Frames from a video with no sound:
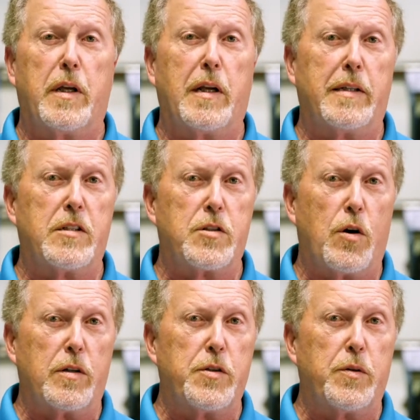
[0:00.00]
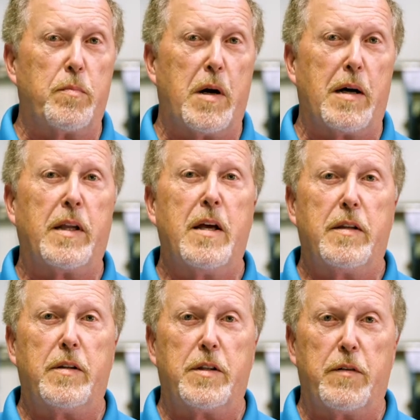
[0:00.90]
I'd like to talk to you about
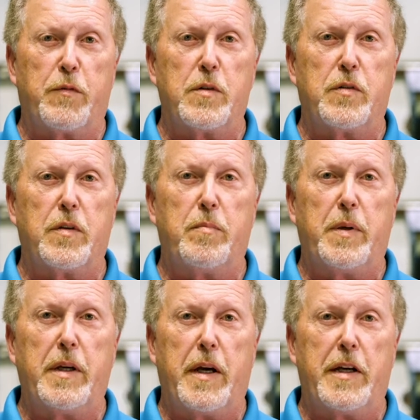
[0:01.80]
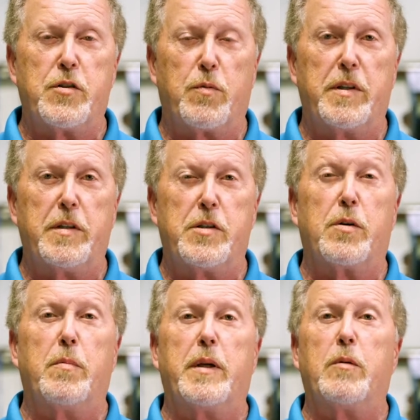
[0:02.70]
the difference in pH when
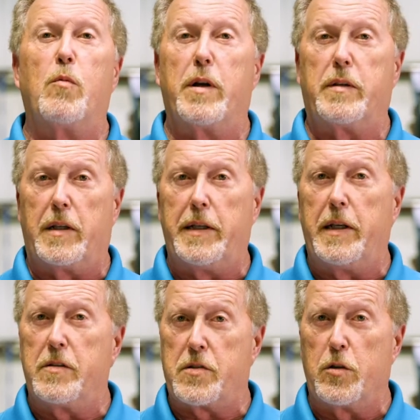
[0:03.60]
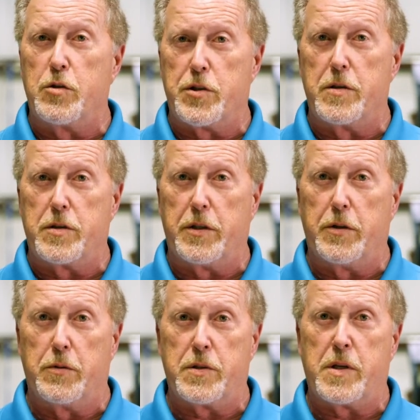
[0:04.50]
determining what cleaning solutions to
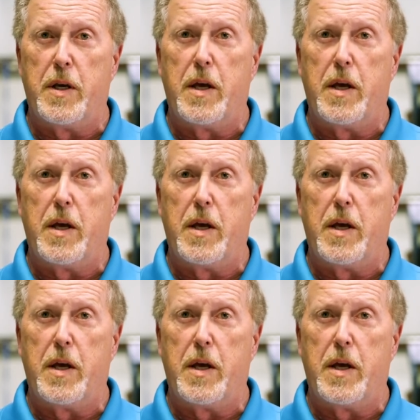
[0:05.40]
use.